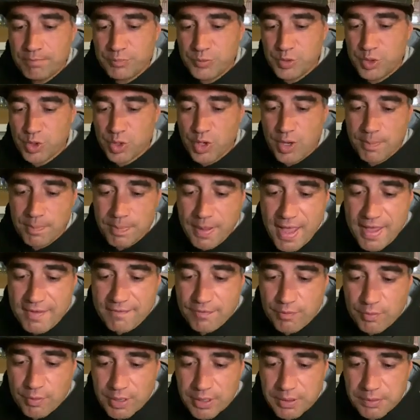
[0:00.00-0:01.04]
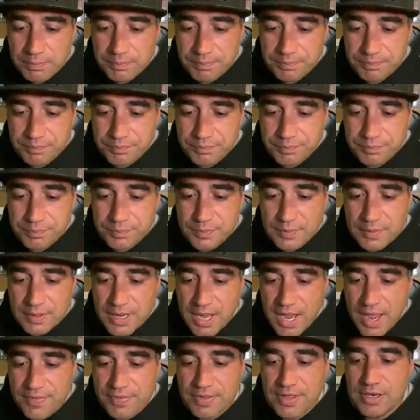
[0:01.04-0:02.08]
You go and pay for it,
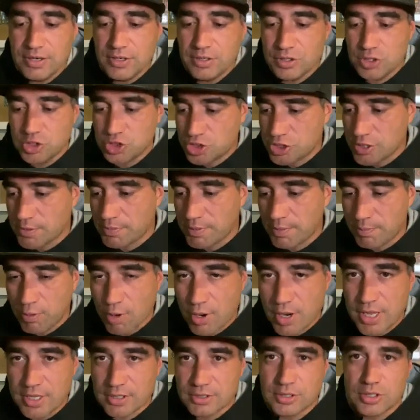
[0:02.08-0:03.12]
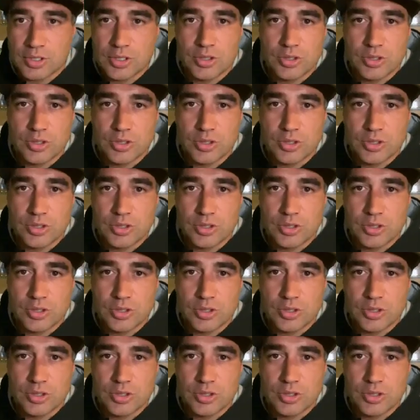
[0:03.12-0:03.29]
and then you ship the product.